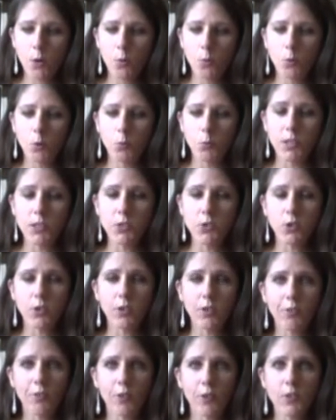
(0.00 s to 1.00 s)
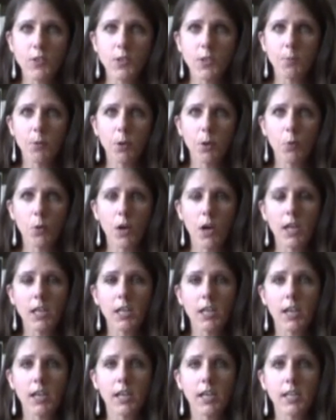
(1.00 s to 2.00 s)
when we took the first sip of the
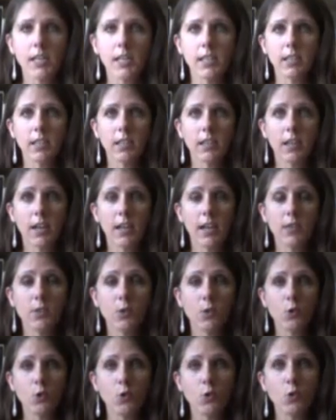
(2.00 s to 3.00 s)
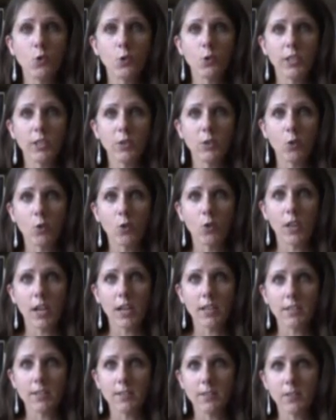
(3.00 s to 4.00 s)
wine, I told you to ignore
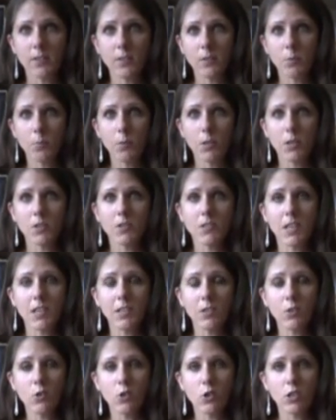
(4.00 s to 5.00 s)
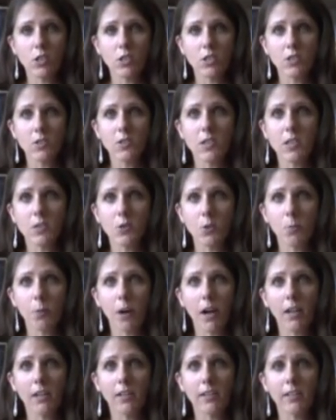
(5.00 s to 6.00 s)
that, because that usually just sets your
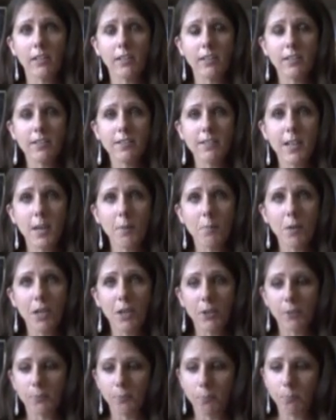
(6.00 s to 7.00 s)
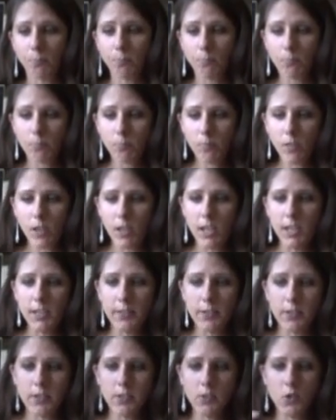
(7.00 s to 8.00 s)
palate. And the same here.
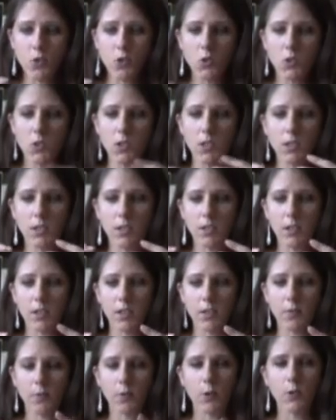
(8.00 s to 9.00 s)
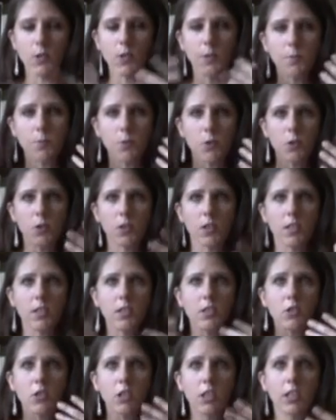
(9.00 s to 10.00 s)
It is just a first sip to
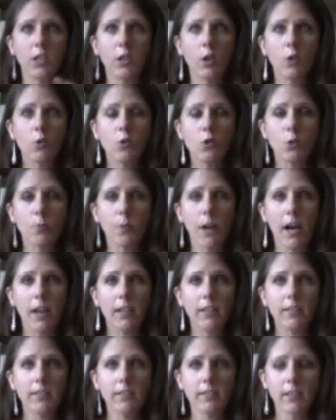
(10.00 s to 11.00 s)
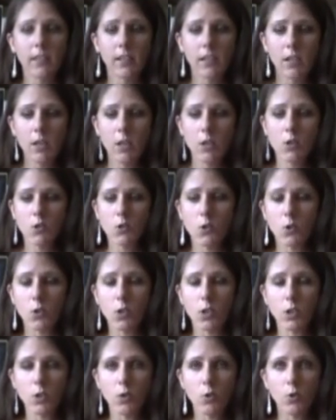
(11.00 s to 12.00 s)
initially coat your palate so
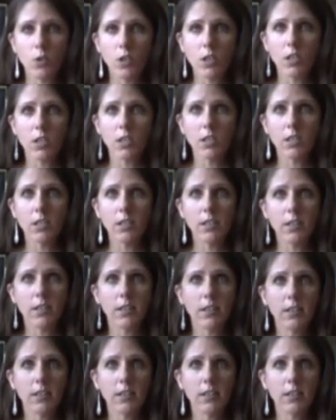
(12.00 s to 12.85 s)
that you can